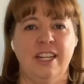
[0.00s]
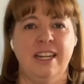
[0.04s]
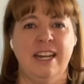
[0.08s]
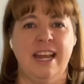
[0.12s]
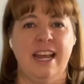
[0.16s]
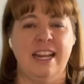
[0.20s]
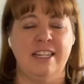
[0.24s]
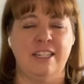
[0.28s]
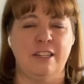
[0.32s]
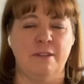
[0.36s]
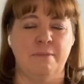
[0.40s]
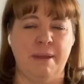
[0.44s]

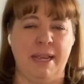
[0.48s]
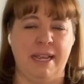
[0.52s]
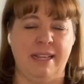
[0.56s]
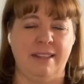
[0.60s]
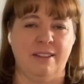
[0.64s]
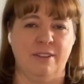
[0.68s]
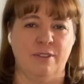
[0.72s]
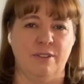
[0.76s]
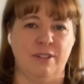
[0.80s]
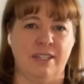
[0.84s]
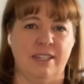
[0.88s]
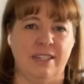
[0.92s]
and to make
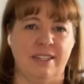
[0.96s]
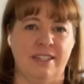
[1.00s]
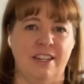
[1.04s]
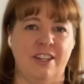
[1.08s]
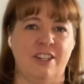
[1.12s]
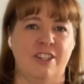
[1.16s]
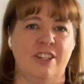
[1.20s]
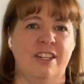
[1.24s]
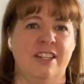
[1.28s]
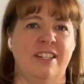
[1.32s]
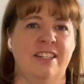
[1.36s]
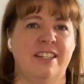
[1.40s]
those
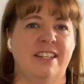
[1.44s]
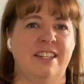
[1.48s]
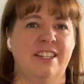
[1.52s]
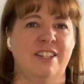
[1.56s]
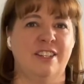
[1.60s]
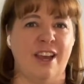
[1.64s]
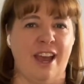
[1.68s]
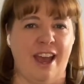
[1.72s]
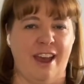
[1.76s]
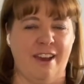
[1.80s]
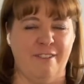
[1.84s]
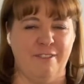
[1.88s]
decisions and to
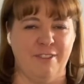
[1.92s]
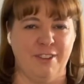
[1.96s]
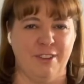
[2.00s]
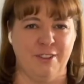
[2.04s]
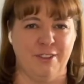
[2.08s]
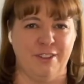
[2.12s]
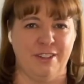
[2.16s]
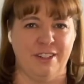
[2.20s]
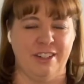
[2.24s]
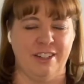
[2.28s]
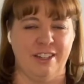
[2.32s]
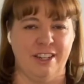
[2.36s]
have
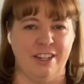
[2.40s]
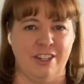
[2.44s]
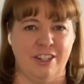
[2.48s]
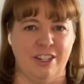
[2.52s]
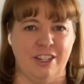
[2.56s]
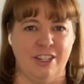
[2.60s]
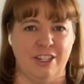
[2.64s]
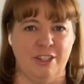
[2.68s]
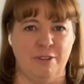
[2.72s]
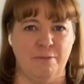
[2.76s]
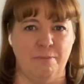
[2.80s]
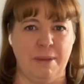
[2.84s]
those
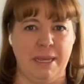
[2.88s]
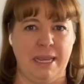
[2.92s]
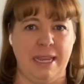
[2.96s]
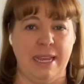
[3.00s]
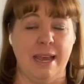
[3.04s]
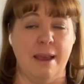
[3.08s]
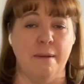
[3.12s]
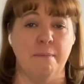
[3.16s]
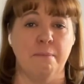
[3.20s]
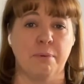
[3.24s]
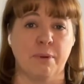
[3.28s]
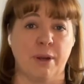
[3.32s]
decisions be
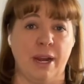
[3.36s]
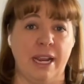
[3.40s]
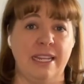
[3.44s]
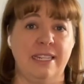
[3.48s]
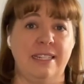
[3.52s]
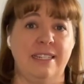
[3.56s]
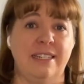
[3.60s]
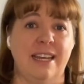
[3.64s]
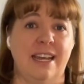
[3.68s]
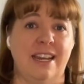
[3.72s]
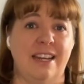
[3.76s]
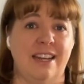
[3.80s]

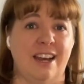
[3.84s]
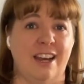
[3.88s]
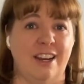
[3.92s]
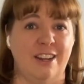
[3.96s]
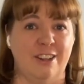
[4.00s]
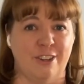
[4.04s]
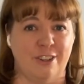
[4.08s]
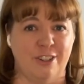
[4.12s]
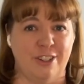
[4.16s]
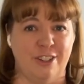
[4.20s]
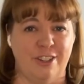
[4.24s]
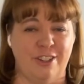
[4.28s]
embraced and
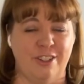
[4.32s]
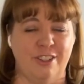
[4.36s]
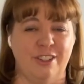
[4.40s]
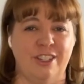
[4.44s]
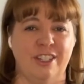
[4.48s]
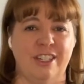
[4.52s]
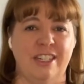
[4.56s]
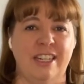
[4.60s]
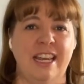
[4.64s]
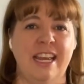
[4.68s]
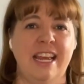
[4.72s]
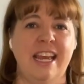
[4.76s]

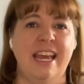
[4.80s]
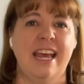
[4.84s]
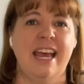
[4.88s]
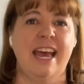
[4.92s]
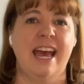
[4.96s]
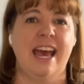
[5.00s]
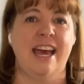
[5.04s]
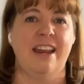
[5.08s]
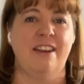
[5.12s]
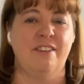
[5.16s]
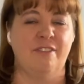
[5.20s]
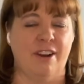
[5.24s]
understood
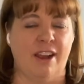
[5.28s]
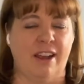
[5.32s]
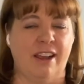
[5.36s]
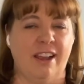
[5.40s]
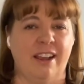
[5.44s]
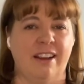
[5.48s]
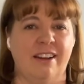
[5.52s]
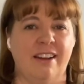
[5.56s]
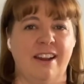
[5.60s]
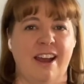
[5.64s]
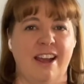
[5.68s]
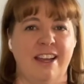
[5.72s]
and
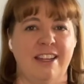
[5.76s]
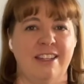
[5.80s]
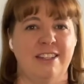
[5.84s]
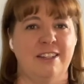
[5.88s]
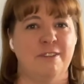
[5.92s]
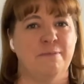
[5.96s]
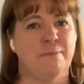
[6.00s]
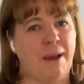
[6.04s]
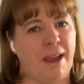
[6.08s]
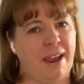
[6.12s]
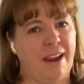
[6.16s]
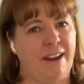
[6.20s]

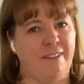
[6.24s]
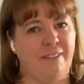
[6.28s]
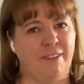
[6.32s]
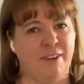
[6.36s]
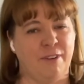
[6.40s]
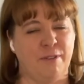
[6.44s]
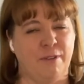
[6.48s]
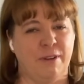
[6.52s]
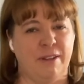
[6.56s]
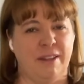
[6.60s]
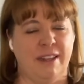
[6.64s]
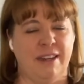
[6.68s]
recognized by
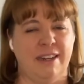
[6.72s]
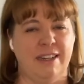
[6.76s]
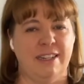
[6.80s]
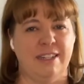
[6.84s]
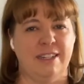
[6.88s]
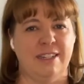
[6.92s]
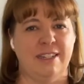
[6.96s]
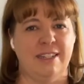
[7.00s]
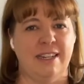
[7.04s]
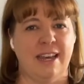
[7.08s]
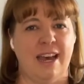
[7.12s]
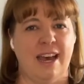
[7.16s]
everyone that
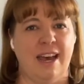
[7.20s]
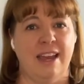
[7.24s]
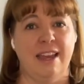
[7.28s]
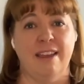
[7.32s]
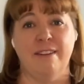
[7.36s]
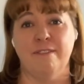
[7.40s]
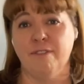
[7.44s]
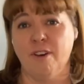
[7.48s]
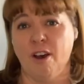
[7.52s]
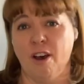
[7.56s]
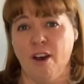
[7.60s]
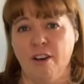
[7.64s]
is
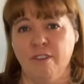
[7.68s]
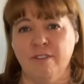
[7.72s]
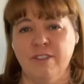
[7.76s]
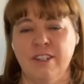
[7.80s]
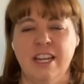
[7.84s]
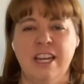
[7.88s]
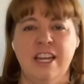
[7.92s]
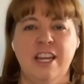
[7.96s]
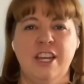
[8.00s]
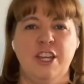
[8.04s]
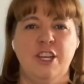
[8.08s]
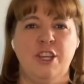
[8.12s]
involved,
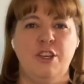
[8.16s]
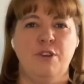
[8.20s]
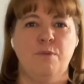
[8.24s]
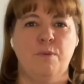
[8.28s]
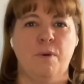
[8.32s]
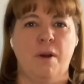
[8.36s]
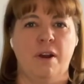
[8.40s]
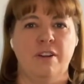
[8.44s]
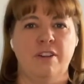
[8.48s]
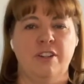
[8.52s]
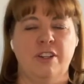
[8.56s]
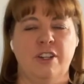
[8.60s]
you
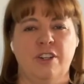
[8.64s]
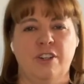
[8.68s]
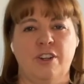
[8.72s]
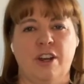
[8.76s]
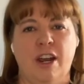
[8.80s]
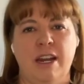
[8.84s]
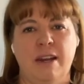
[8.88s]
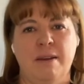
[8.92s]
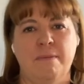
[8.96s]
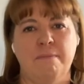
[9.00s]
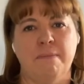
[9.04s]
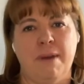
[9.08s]
want to
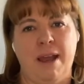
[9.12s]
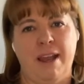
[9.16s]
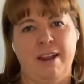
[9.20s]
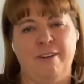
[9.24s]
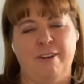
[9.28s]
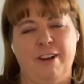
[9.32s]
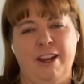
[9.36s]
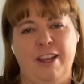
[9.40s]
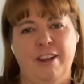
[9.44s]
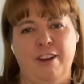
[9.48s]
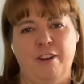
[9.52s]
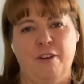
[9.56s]
try to
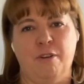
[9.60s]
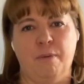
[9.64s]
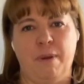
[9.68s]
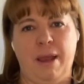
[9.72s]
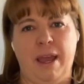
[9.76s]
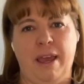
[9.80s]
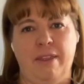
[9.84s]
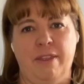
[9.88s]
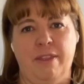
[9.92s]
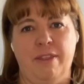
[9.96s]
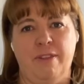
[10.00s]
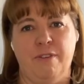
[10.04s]
migrate your
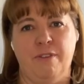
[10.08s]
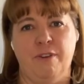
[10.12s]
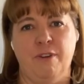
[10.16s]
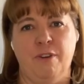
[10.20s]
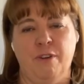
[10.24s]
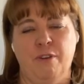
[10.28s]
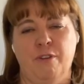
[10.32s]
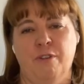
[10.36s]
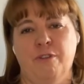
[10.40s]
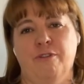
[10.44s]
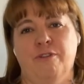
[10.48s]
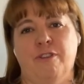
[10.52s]
way
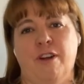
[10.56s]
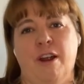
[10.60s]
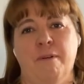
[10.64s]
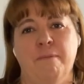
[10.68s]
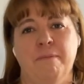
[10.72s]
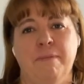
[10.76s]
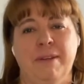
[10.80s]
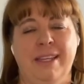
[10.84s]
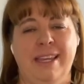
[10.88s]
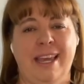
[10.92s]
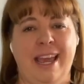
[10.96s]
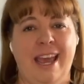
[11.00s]
through
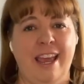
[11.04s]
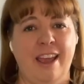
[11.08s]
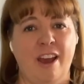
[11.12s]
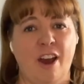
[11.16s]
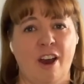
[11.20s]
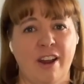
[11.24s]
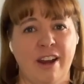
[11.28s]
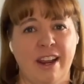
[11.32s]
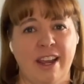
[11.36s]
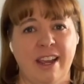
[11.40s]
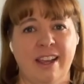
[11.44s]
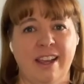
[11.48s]
from
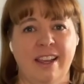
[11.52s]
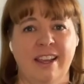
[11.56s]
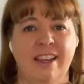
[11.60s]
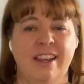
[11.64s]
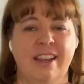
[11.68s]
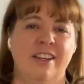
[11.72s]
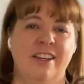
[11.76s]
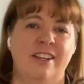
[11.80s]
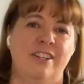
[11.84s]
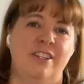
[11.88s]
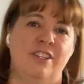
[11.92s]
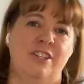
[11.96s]
chaotic
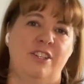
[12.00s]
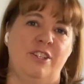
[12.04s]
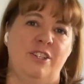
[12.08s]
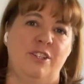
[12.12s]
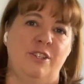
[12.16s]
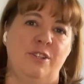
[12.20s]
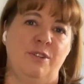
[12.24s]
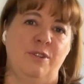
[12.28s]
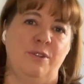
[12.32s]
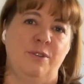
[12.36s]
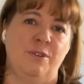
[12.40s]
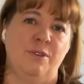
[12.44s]

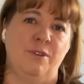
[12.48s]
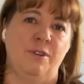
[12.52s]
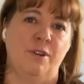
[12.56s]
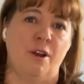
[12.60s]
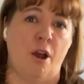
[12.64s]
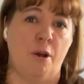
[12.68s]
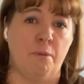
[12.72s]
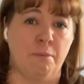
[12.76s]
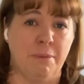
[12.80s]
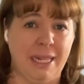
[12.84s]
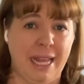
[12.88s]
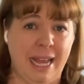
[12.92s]
to
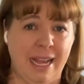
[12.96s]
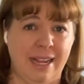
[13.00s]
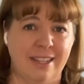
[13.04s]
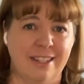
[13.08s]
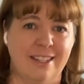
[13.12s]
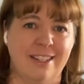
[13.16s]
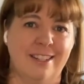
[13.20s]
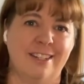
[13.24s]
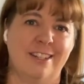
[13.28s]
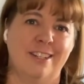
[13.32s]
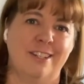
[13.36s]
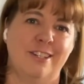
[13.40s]

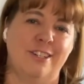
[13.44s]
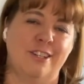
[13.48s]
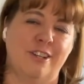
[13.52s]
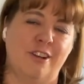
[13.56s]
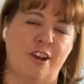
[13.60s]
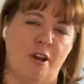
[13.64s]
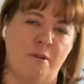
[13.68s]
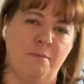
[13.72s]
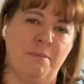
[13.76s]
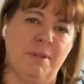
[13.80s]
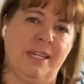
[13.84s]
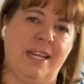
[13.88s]
complex to
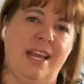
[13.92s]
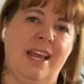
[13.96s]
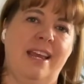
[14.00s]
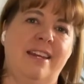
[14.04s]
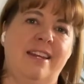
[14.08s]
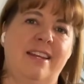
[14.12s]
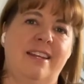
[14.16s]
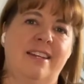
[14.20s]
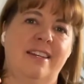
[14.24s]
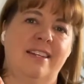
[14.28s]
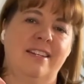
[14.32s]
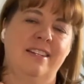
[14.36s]

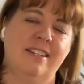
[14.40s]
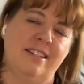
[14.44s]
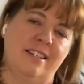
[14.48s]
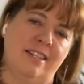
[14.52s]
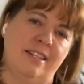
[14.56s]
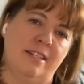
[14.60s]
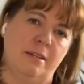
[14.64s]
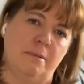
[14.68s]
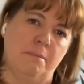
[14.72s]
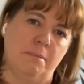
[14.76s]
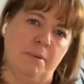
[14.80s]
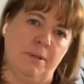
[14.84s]
complicated to
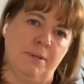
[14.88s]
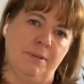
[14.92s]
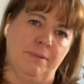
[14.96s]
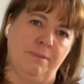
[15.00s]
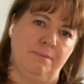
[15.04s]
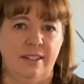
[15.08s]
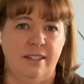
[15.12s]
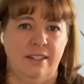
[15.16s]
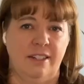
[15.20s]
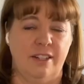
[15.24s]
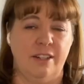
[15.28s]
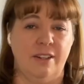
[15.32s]
simple.
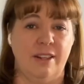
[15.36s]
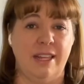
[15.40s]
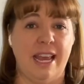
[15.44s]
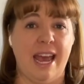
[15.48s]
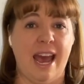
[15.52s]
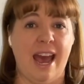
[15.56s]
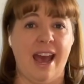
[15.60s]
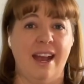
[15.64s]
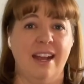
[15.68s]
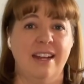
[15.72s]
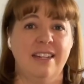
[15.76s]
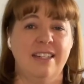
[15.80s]
So the
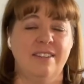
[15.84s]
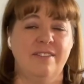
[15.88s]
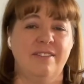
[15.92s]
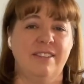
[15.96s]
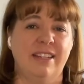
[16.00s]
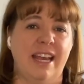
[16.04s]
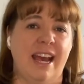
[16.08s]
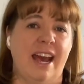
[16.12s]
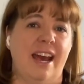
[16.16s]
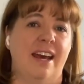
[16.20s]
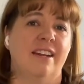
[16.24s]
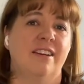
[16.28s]
act of
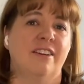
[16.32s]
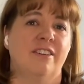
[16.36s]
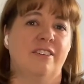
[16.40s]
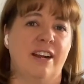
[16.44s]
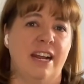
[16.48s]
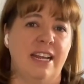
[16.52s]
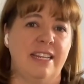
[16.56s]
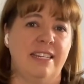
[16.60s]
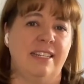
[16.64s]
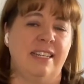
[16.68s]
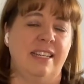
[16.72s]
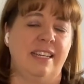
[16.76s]

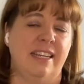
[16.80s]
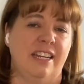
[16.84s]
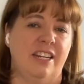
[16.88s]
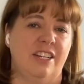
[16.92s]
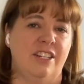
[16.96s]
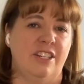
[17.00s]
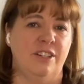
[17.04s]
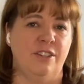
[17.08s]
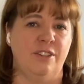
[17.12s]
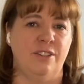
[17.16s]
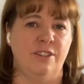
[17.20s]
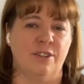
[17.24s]
categorizing
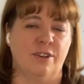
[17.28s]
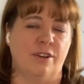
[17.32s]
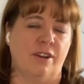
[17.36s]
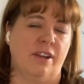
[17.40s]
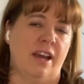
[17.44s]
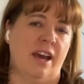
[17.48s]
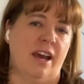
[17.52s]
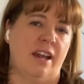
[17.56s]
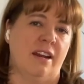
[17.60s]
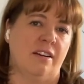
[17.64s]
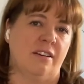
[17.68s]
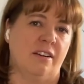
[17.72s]
issues or
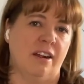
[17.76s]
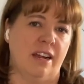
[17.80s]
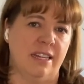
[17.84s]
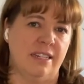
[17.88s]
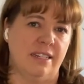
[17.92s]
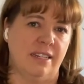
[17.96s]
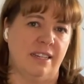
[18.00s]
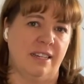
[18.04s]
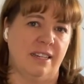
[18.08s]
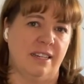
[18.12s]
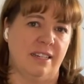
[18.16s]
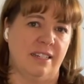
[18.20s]

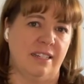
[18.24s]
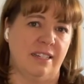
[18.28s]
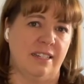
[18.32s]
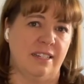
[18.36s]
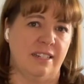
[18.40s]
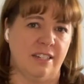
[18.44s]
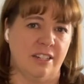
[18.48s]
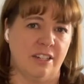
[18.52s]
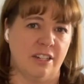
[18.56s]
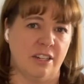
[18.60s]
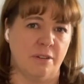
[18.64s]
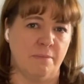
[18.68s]
categorizing
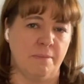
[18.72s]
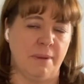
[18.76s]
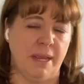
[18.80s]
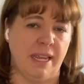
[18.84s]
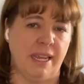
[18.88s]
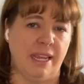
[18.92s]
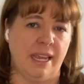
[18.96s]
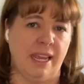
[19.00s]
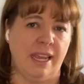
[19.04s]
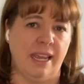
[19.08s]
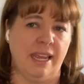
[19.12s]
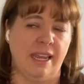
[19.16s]
decision
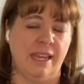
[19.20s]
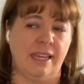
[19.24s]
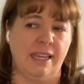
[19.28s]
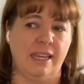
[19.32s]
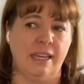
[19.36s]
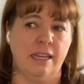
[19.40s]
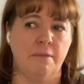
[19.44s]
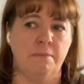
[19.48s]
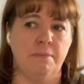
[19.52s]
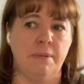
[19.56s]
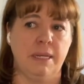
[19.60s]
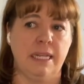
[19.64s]
making
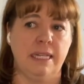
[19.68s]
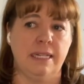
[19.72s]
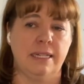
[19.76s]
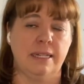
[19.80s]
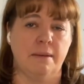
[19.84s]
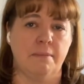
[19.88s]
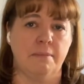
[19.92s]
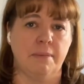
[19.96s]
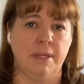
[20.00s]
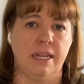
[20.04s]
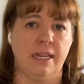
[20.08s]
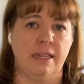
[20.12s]
can be
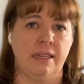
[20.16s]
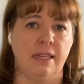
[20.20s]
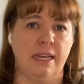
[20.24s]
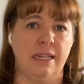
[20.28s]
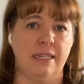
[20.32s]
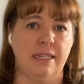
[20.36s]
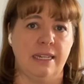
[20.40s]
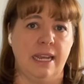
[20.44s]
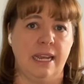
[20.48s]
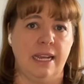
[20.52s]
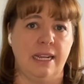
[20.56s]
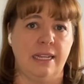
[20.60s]
something that
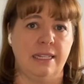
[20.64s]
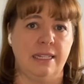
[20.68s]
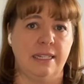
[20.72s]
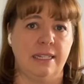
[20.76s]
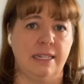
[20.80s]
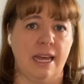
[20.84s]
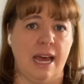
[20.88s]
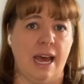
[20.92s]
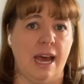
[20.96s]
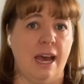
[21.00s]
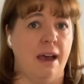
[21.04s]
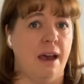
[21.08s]
takes
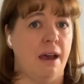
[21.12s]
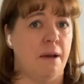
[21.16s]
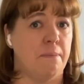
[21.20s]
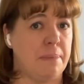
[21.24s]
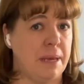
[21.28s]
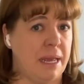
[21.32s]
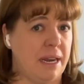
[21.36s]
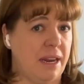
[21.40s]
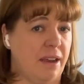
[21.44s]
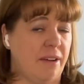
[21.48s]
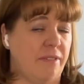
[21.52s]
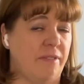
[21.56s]
a
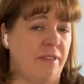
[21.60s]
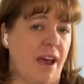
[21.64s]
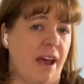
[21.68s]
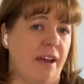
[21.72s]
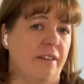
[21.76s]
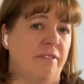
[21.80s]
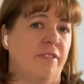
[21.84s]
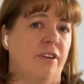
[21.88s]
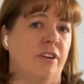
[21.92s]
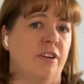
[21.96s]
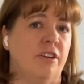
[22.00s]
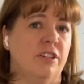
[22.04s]
bit of
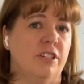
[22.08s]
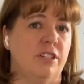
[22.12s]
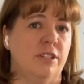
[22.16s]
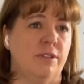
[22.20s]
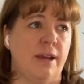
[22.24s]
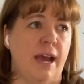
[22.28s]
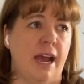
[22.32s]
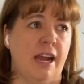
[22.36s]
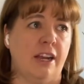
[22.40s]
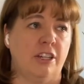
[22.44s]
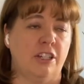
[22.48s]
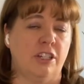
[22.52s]
effort
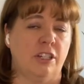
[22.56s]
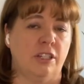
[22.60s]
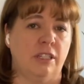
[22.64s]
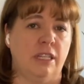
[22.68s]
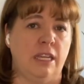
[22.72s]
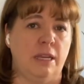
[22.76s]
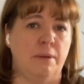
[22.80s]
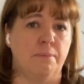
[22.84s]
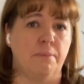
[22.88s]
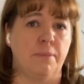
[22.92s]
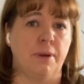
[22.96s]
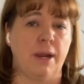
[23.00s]
to
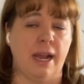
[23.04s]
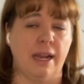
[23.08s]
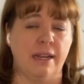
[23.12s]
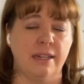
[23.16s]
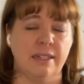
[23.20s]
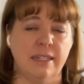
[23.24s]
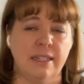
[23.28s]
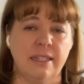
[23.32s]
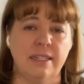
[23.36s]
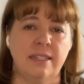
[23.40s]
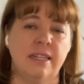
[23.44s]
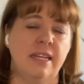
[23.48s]
actually
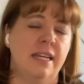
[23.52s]
practice.